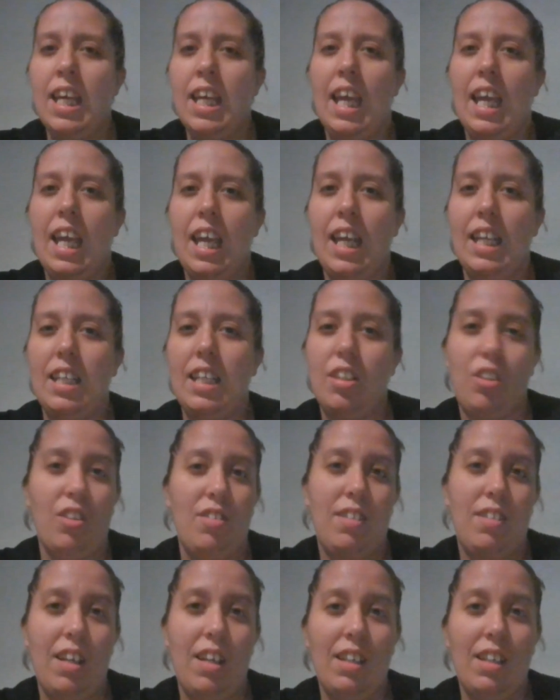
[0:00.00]
and it turns
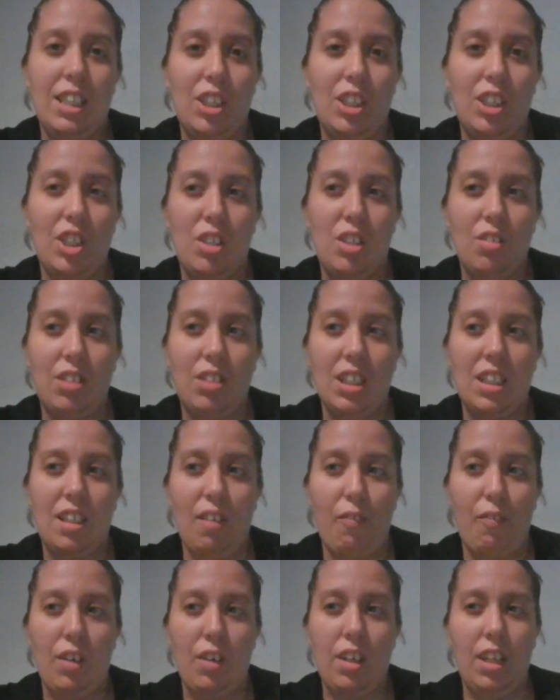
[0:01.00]
out I just used a
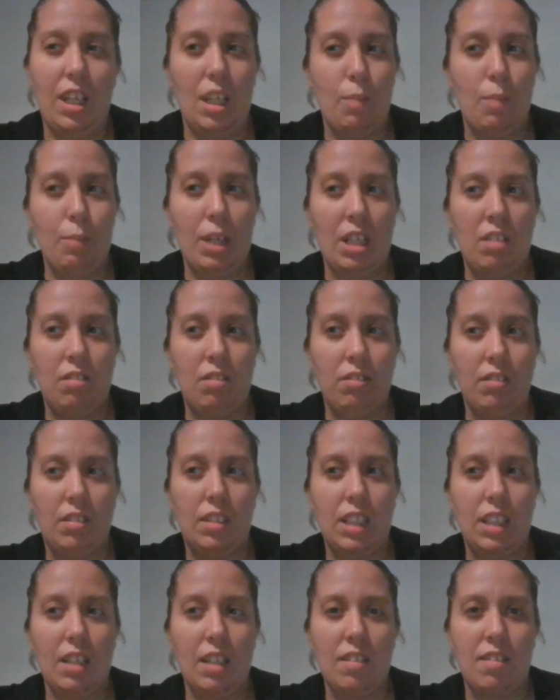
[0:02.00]
different email
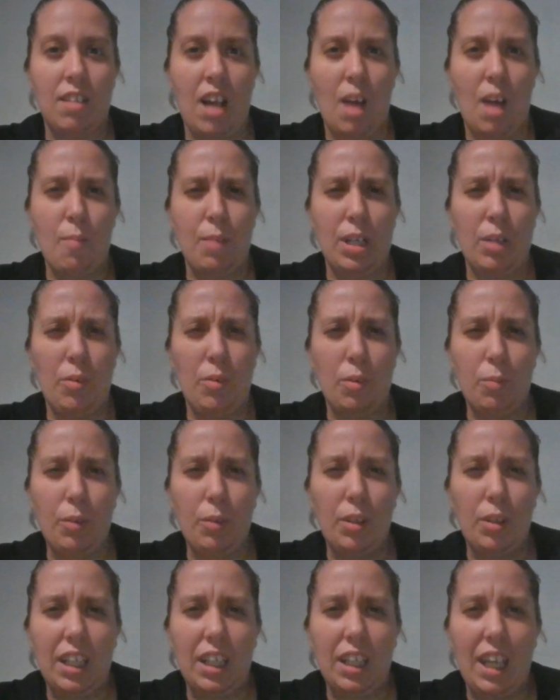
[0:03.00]
that's not my normal
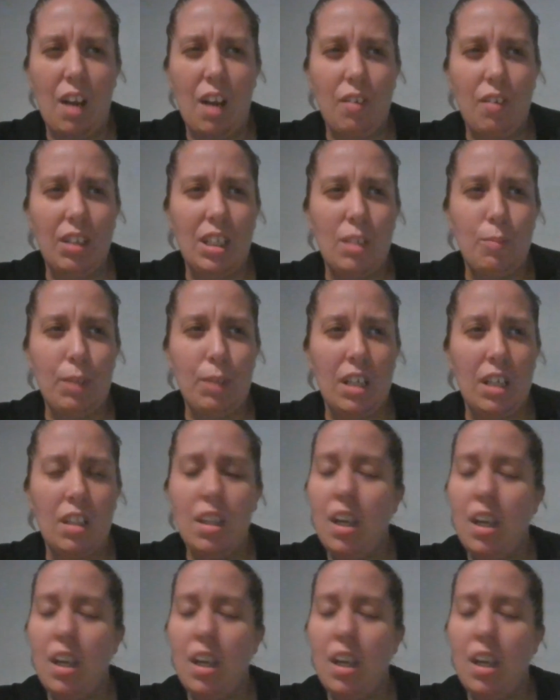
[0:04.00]
account email.